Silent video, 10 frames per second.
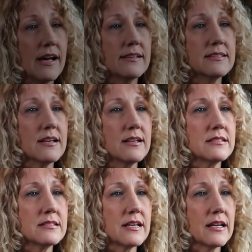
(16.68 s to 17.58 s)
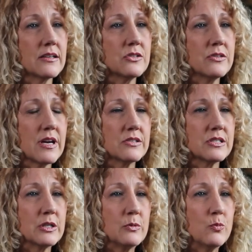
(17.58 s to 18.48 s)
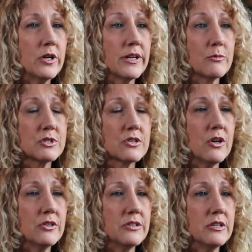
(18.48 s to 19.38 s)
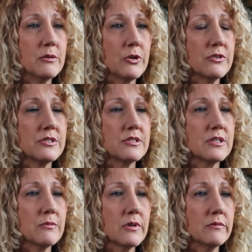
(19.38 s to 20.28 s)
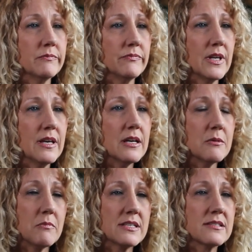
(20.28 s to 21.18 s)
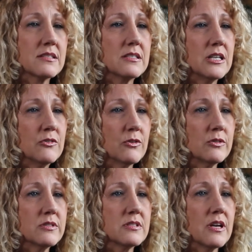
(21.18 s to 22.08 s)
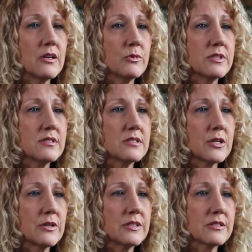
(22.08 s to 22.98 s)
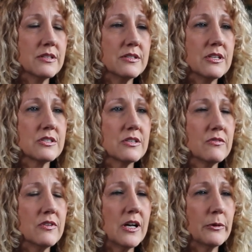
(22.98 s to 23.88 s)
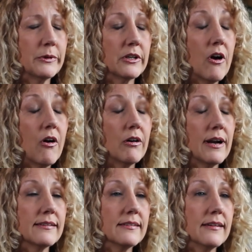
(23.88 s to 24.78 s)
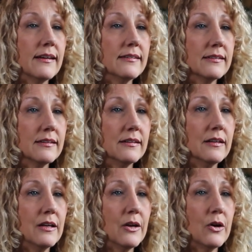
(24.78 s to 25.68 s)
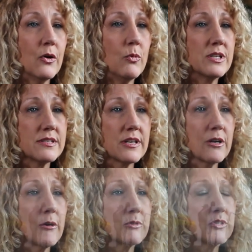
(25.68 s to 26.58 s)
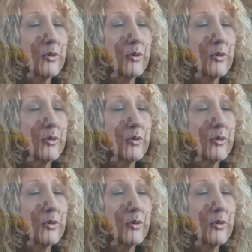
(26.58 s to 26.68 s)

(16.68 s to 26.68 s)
Valentine's Day, two thousand one, I was called to the emergency room. My sixteen-year-old son was in serious condition following a car accident. Once there, I was